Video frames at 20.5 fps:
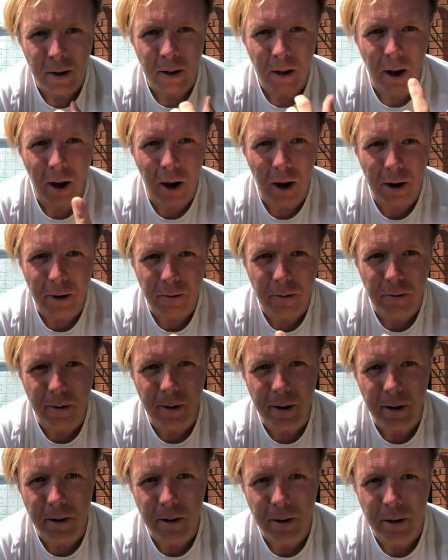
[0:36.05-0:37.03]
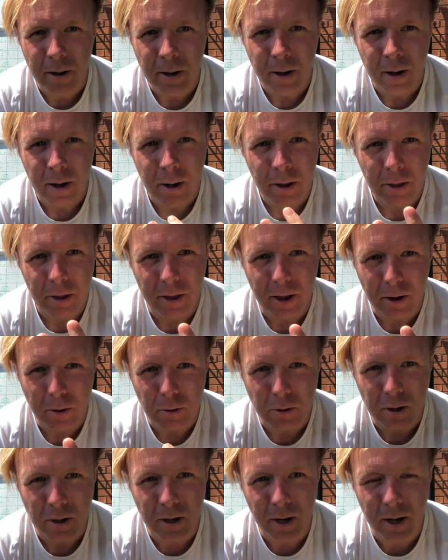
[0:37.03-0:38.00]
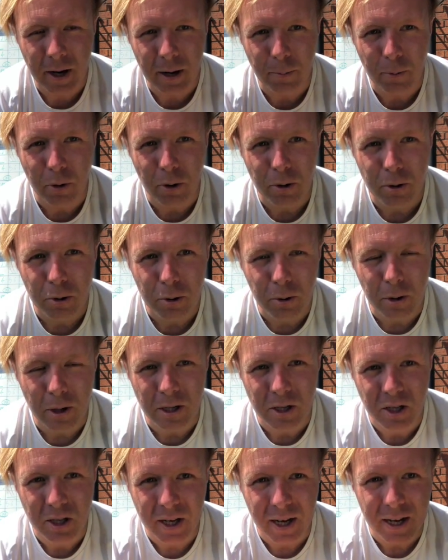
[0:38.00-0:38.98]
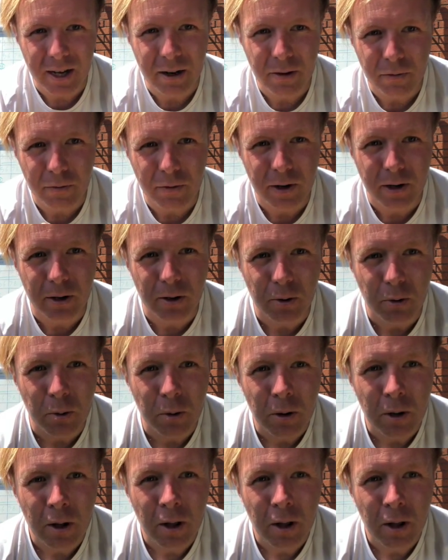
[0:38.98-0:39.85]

100, 1,000, and I'm going to do a second video